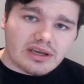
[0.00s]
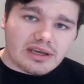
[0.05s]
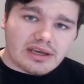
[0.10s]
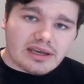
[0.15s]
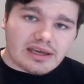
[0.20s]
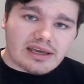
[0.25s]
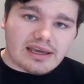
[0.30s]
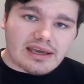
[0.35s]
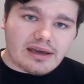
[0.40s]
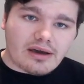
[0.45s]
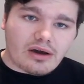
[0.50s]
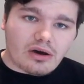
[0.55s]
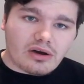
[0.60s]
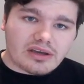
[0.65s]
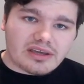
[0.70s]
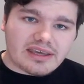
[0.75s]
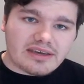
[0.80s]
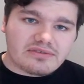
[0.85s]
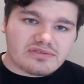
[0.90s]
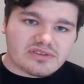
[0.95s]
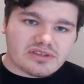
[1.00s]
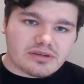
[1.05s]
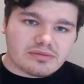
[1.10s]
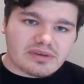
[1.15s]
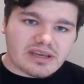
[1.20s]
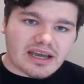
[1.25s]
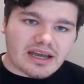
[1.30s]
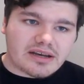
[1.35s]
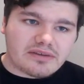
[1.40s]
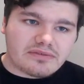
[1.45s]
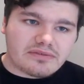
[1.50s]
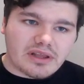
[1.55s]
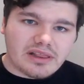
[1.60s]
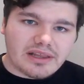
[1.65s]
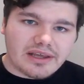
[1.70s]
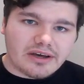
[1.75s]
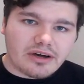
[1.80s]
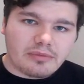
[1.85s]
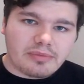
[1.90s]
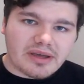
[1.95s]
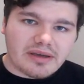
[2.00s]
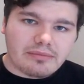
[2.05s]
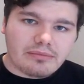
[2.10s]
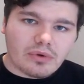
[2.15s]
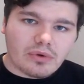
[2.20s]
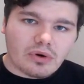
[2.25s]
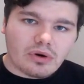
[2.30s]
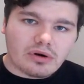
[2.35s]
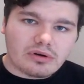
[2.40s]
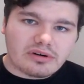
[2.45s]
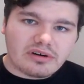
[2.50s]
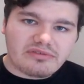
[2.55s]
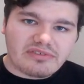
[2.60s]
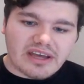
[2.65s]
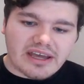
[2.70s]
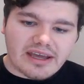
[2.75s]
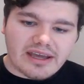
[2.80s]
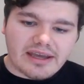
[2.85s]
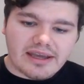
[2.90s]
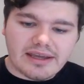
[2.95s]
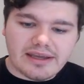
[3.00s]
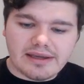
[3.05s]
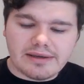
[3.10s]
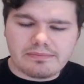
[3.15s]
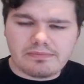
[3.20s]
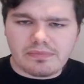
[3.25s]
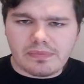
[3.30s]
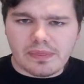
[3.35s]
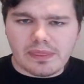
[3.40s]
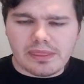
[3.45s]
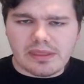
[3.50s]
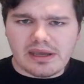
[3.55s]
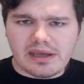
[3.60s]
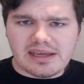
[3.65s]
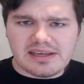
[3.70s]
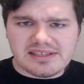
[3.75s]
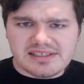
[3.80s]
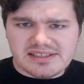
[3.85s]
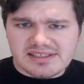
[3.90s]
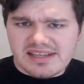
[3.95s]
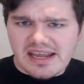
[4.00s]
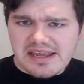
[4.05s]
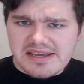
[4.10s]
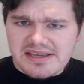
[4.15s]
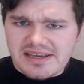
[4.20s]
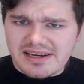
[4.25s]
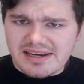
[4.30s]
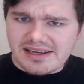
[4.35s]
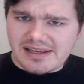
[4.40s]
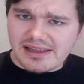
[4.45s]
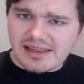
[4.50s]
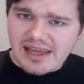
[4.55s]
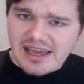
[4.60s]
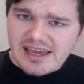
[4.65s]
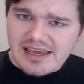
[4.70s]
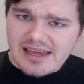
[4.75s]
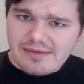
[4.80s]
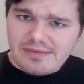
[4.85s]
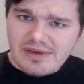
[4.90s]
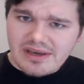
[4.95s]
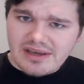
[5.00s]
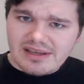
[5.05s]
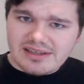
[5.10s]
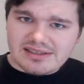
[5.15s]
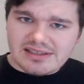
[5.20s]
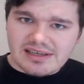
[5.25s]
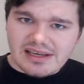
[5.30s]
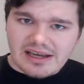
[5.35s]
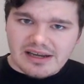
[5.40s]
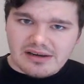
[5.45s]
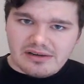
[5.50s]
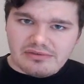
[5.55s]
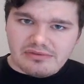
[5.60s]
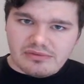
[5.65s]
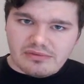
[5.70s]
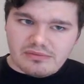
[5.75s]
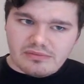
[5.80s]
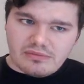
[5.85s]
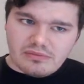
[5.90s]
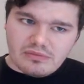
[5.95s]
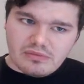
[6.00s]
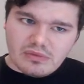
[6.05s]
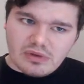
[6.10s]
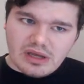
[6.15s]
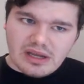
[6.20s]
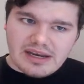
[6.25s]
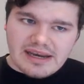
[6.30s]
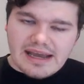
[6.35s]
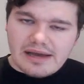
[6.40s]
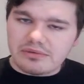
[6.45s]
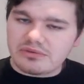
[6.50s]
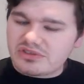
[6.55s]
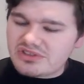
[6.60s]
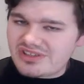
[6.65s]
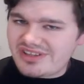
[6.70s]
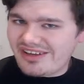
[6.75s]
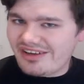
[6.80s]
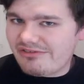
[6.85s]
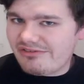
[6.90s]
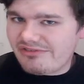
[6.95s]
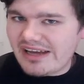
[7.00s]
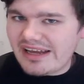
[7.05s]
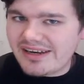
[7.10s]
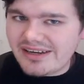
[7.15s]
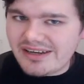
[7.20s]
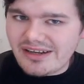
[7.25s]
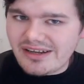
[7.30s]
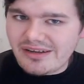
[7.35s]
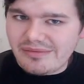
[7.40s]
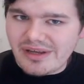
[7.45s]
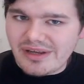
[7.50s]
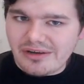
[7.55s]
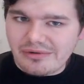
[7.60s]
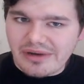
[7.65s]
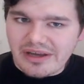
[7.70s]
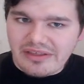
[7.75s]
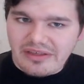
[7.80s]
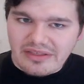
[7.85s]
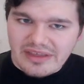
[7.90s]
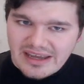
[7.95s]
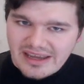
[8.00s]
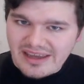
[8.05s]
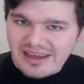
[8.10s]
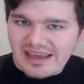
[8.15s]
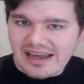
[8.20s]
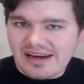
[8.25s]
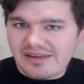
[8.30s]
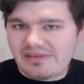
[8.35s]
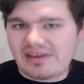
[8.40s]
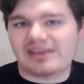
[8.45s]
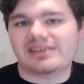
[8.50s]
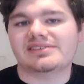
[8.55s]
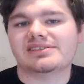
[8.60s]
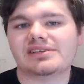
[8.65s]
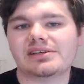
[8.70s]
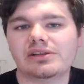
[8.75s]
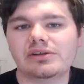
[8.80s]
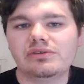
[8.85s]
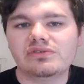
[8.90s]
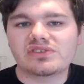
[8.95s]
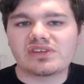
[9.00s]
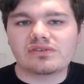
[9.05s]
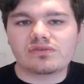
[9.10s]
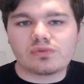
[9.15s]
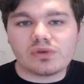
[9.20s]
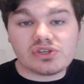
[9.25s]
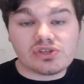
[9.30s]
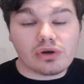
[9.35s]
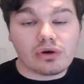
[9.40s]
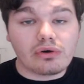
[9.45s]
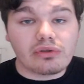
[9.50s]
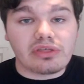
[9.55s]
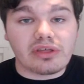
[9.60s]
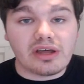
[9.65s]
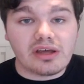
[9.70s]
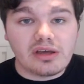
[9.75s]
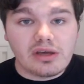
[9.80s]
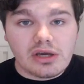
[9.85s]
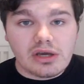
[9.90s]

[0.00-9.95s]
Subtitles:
it gives them kind of a little bit more of a stake and a claim to kind of announce their fandom in a way that they can kind of get exclusives, which other,